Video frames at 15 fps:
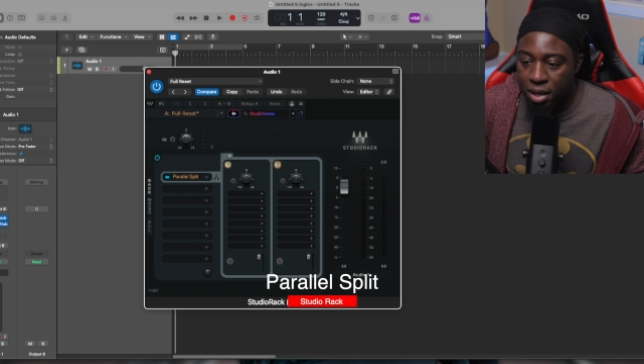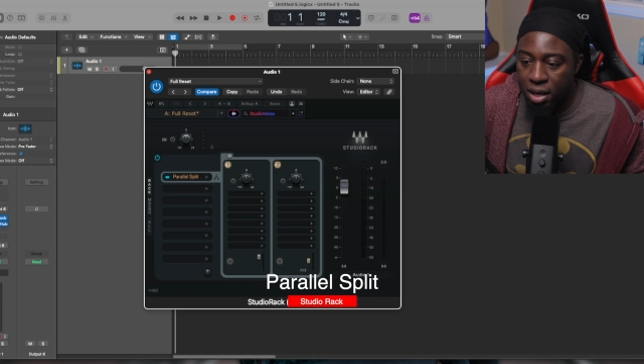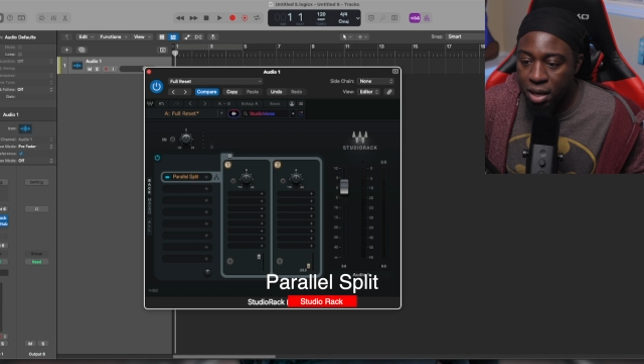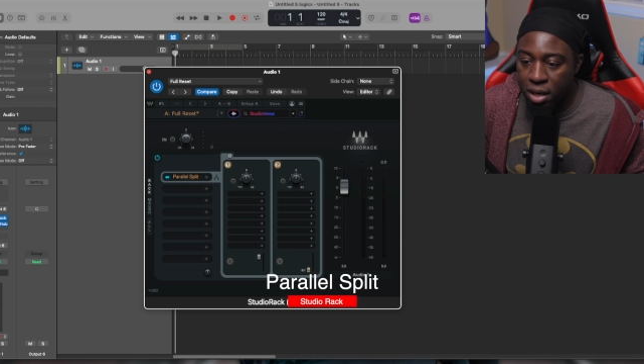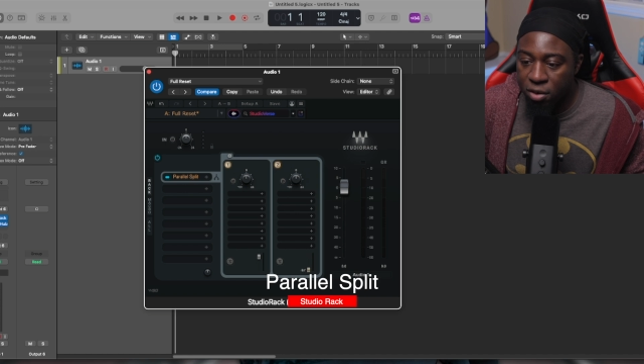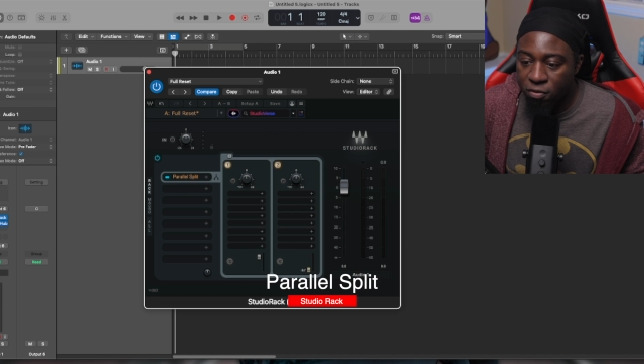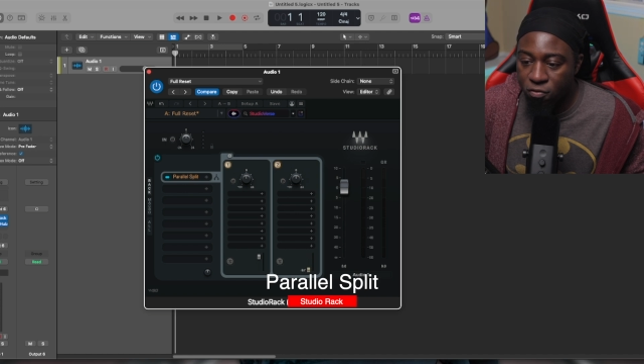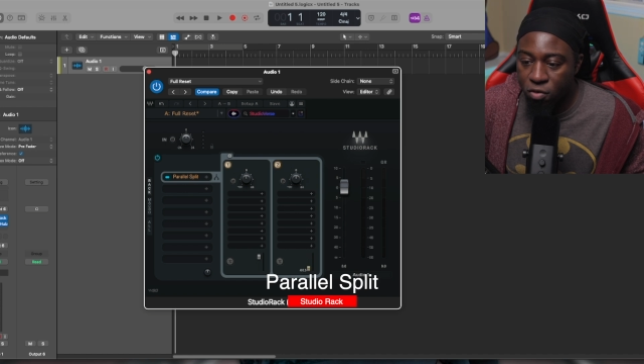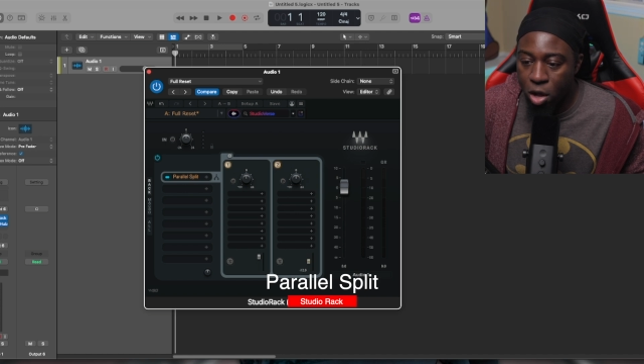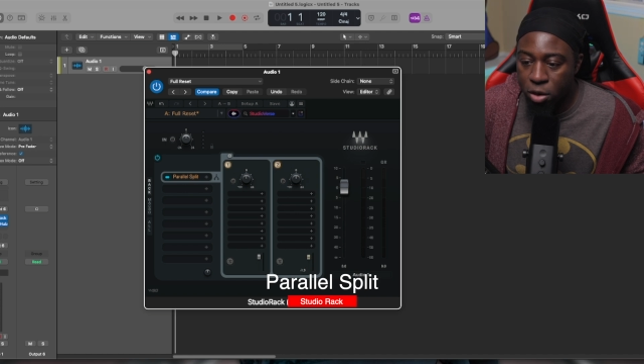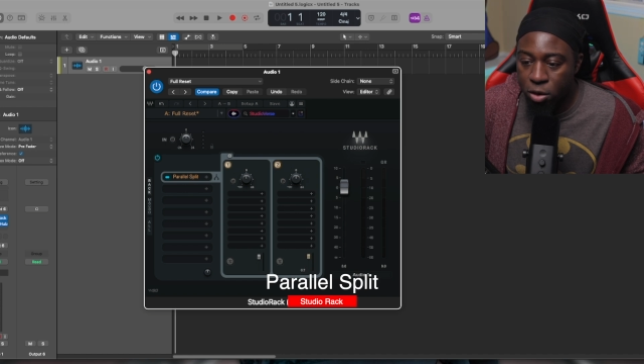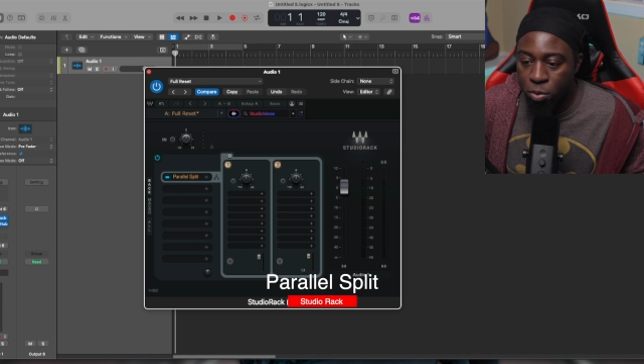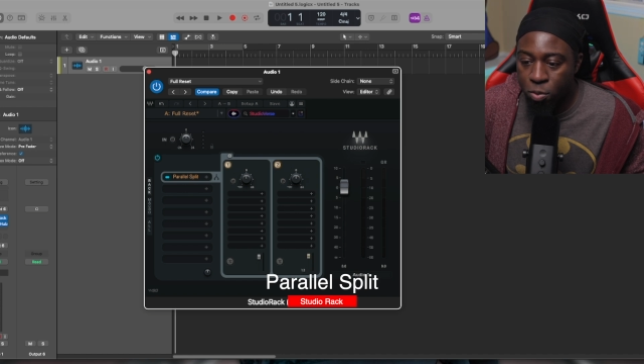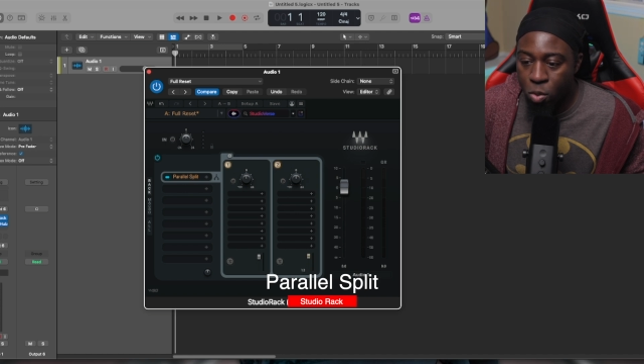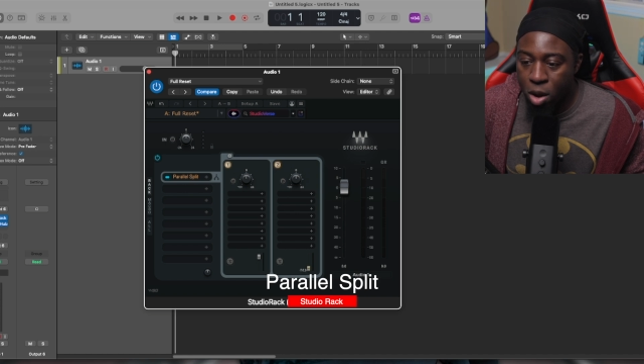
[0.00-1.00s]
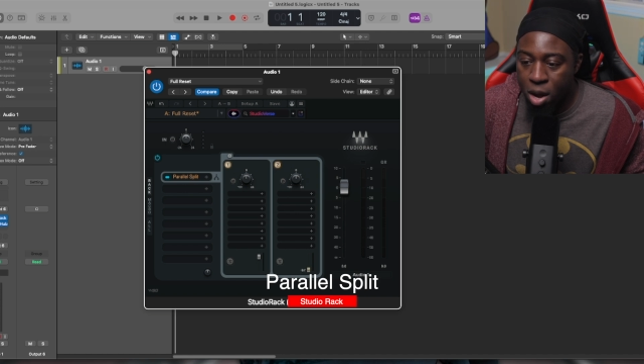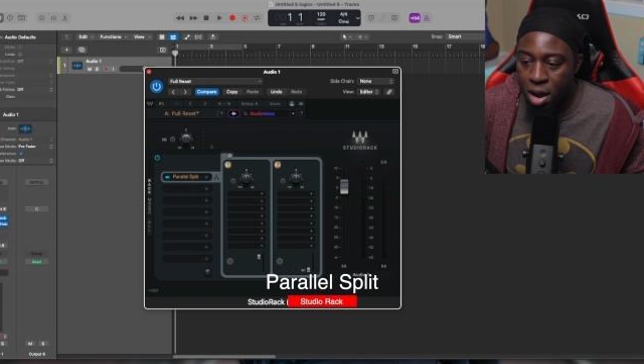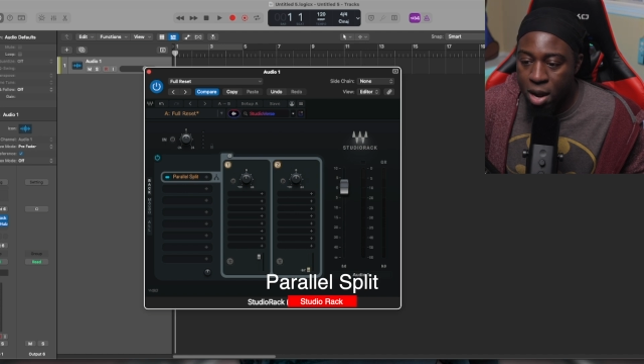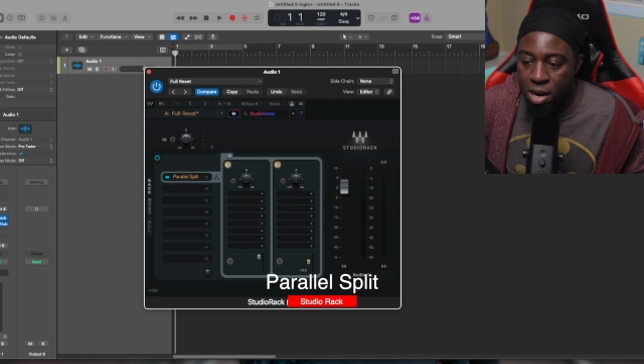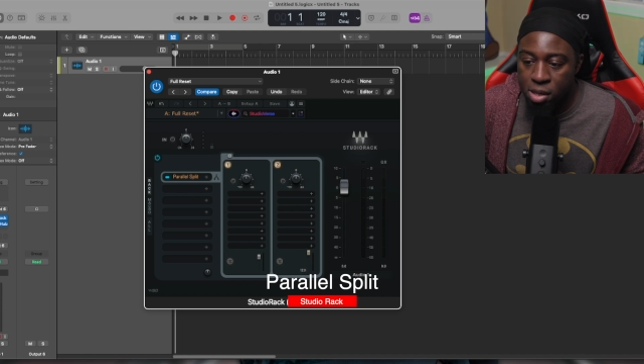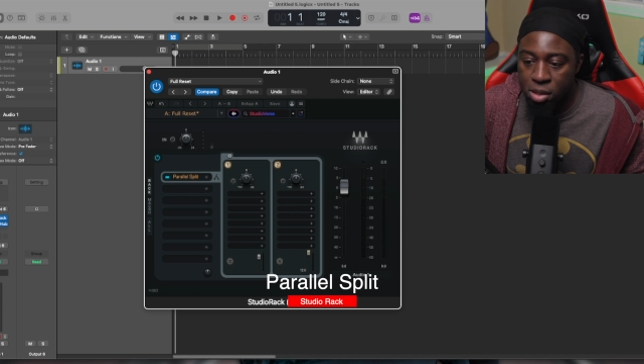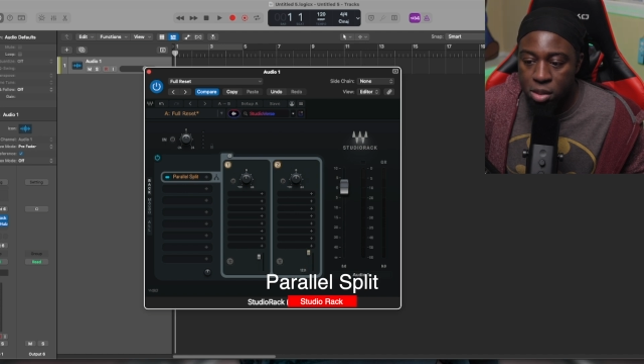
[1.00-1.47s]
in volume
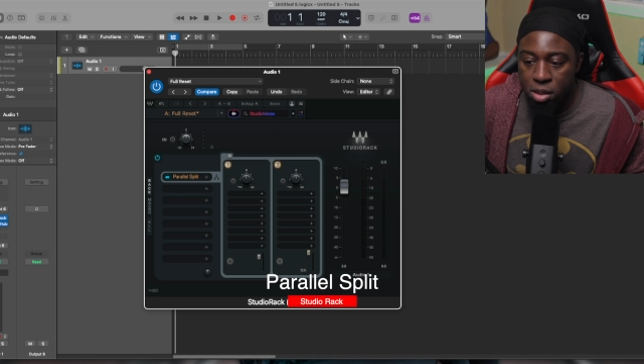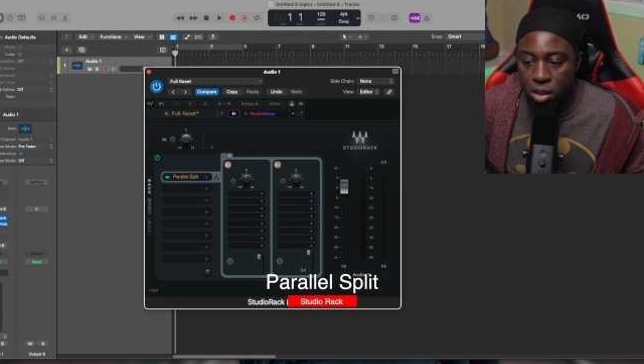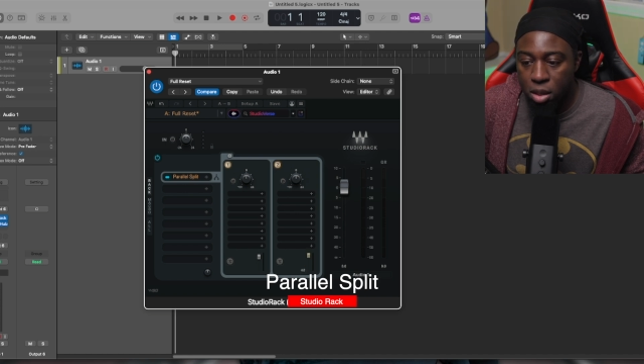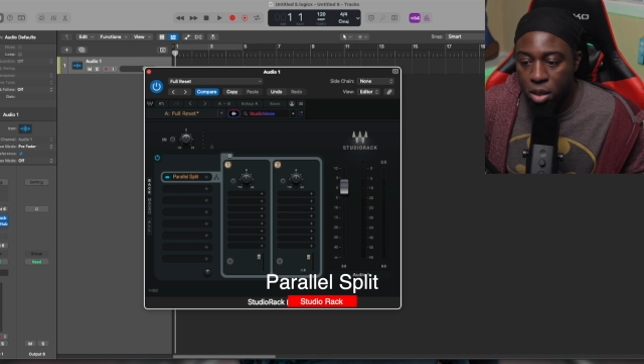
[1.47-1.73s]
wise,